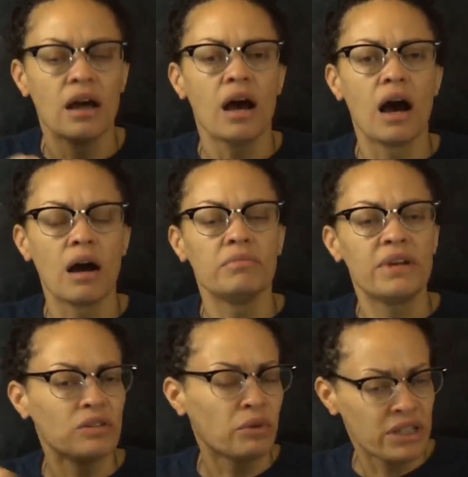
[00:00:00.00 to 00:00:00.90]

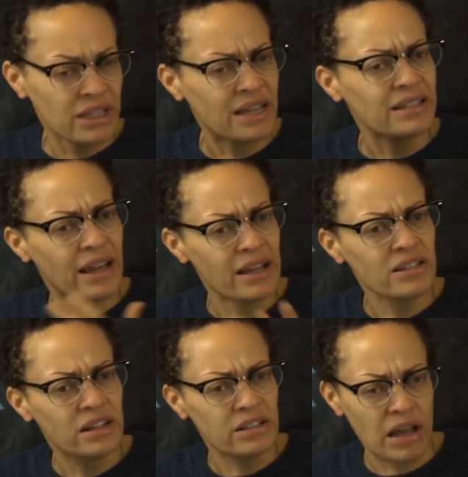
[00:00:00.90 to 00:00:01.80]
That's what he said. I said, answer
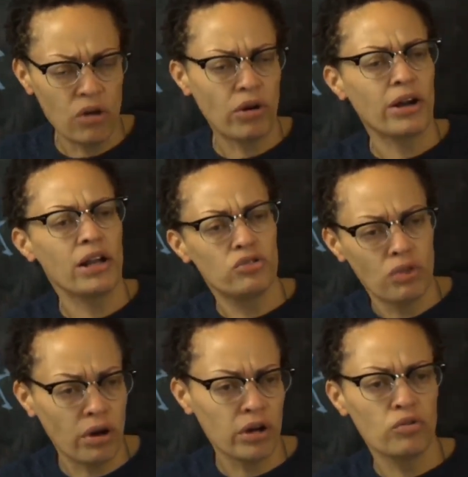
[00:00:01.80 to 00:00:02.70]
to this. I don't got to answer you. I
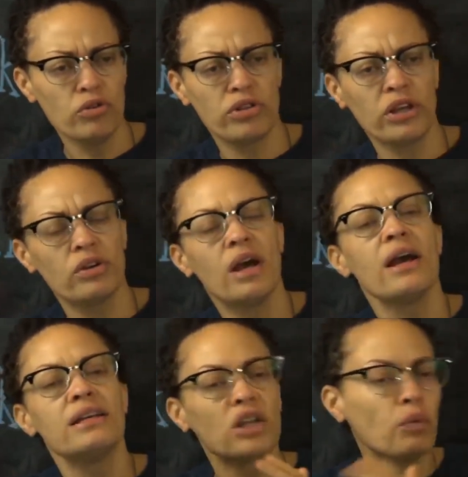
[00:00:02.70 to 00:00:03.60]
don't got to who you think you.
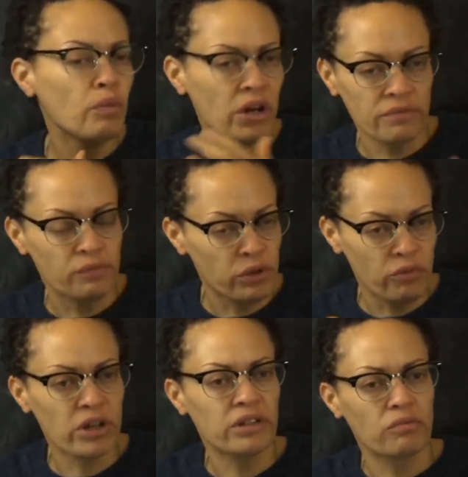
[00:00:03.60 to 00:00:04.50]
And so we went.
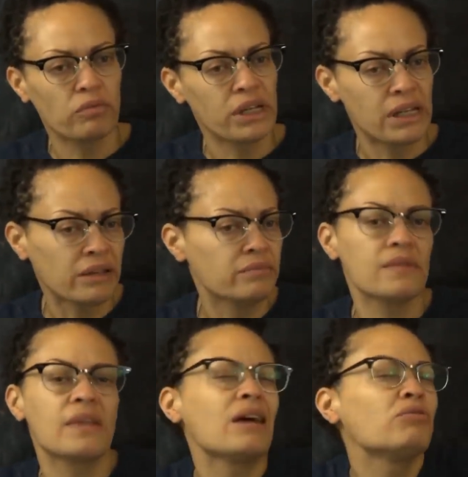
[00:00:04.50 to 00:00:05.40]
It
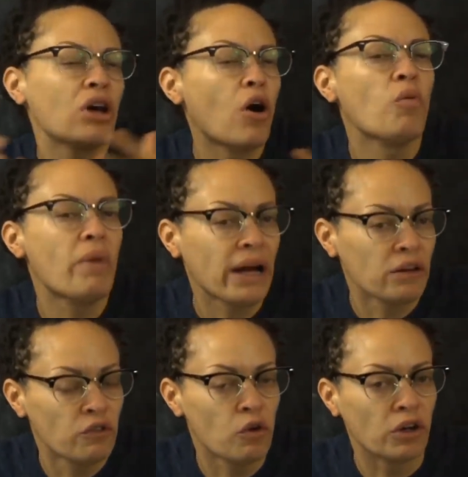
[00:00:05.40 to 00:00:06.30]
was a whole back
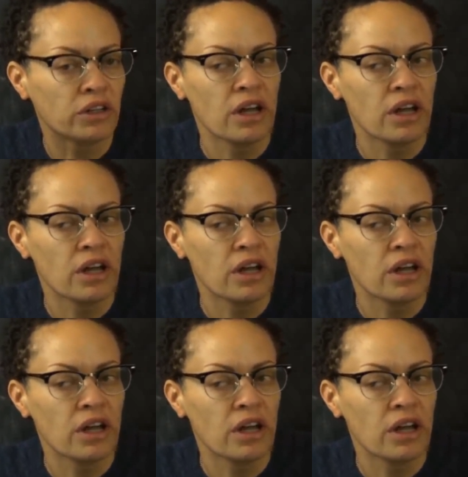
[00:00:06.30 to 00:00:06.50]
and forth.